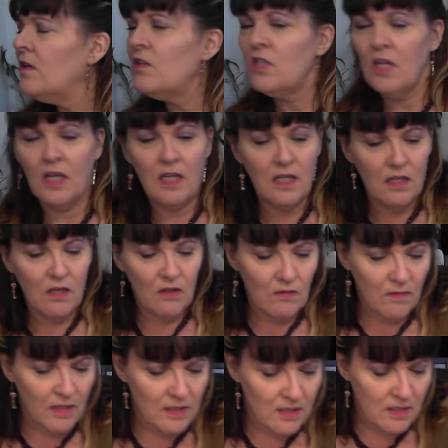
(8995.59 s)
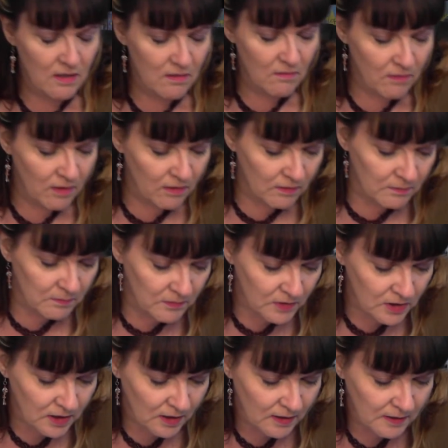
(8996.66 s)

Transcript: Checking out the rest of the rooms.